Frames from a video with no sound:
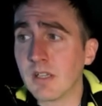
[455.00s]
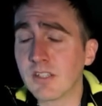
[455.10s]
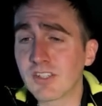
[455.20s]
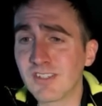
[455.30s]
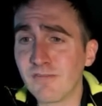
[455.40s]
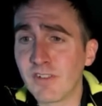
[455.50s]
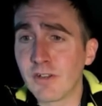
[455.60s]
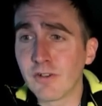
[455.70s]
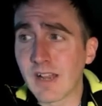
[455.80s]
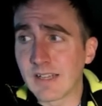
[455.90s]

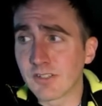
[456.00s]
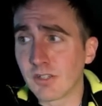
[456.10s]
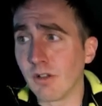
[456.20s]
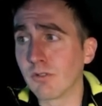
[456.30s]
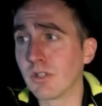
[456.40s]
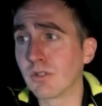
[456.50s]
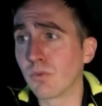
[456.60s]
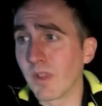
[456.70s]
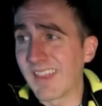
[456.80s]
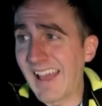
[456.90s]
severe
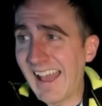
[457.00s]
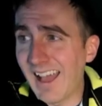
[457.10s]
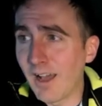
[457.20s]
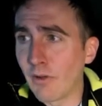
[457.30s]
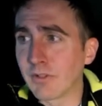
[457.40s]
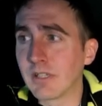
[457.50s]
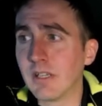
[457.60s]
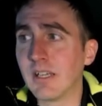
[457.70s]
acidosis without